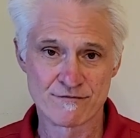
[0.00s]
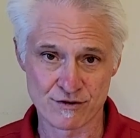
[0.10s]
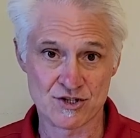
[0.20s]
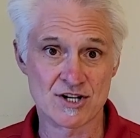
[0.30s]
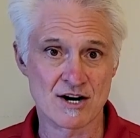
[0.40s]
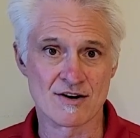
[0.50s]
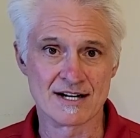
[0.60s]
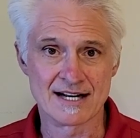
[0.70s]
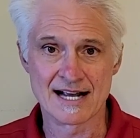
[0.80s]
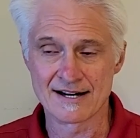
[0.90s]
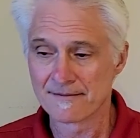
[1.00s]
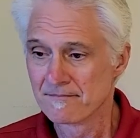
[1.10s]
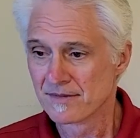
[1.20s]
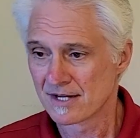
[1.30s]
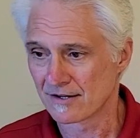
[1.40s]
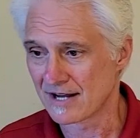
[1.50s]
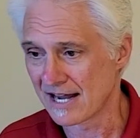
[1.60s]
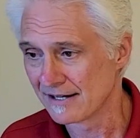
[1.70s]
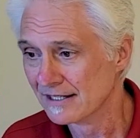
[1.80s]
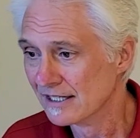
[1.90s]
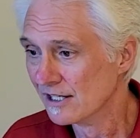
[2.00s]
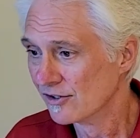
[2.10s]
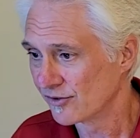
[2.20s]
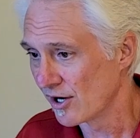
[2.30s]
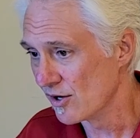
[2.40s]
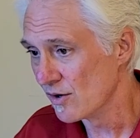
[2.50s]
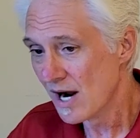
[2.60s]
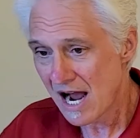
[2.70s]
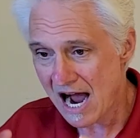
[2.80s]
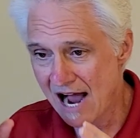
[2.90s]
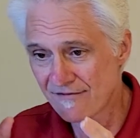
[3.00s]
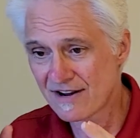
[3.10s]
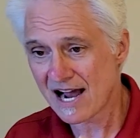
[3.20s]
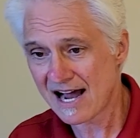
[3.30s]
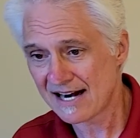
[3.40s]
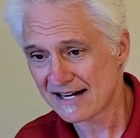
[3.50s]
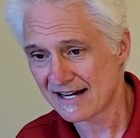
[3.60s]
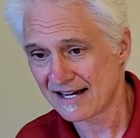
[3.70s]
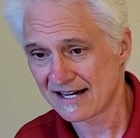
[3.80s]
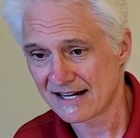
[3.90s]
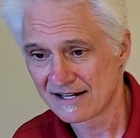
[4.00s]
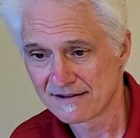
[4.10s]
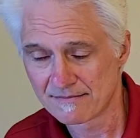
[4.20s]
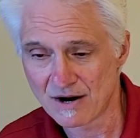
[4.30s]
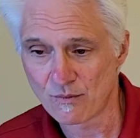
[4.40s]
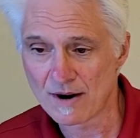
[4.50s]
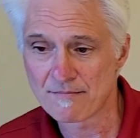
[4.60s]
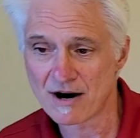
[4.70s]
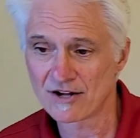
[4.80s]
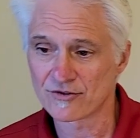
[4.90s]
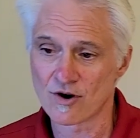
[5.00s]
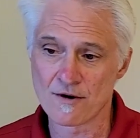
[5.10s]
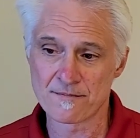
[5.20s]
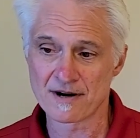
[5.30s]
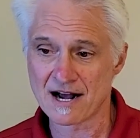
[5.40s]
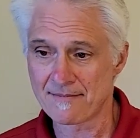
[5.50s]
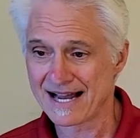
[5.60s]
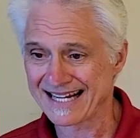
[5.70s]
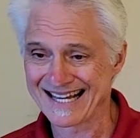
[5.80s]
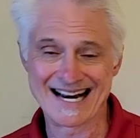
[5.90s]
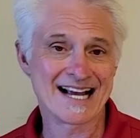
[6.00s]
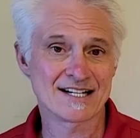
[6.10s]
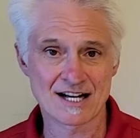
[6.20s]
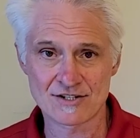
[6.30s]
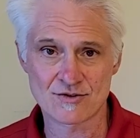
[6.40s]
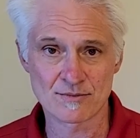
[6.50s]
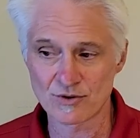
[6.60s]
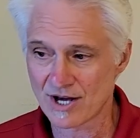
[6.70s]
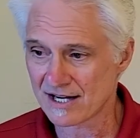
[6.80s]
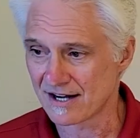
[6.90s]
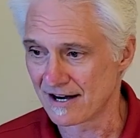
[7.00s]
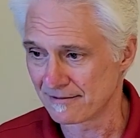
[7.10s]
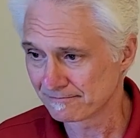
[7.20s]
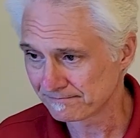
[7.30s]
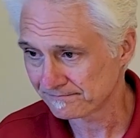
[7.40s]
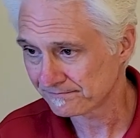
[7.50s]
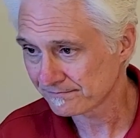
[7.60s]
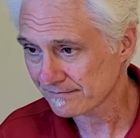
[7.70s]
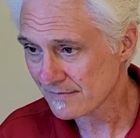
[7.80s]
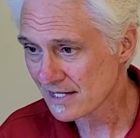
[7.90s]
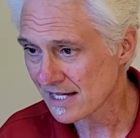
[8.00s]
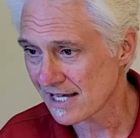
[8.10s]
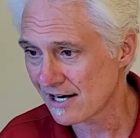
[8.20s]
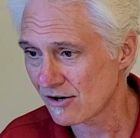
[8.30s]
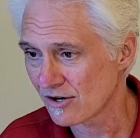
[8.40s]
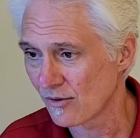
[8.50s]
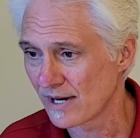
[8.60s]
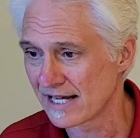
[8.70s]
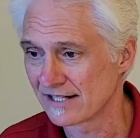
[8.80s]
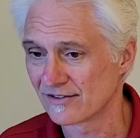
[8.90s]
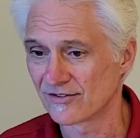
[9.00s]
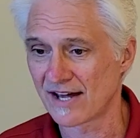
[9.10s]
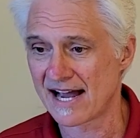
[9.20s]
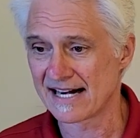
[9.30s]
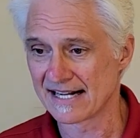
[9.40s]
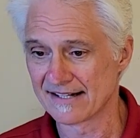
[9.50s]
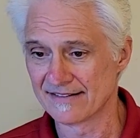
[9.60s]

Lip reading: sharing data. Okay. So I've got my web browser open. I'm at connect.trimble.com, and I'll go ahead and sign in